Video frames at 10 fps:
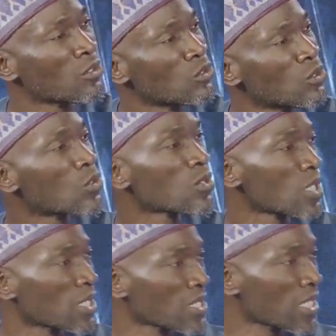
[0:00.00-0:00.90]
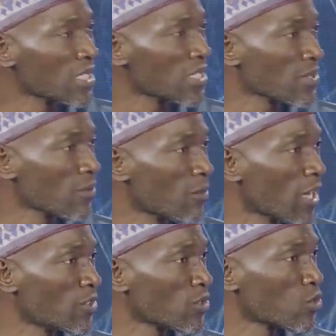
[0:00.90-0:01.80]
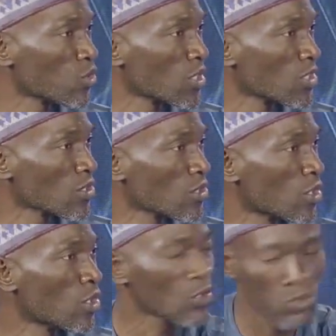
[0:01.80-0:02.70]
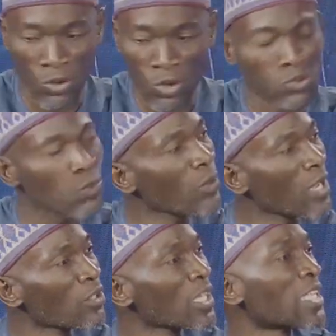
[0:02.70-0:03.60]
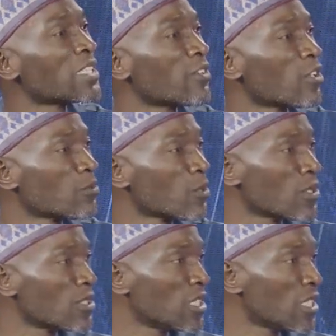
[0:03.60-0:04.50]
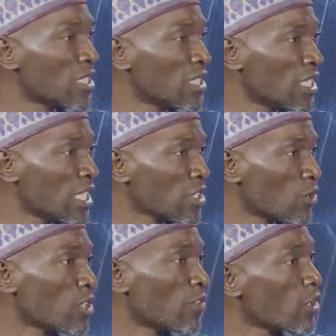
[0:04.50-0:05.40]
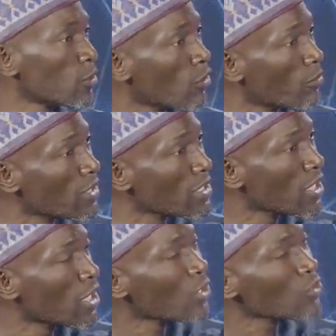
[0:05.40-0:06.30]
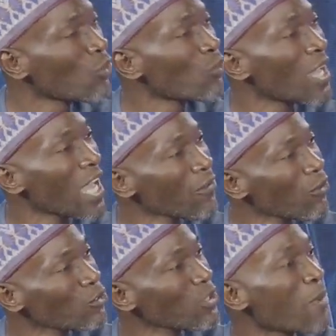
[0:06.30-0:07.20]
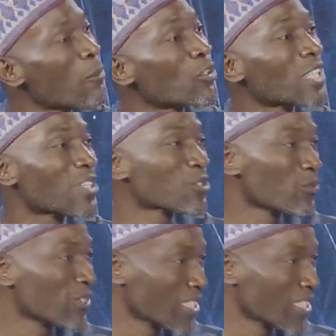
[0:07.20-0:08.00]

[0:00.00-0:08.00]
use researchers from our institutions to also pilot and develop the nation or develop government. So we have also abundance of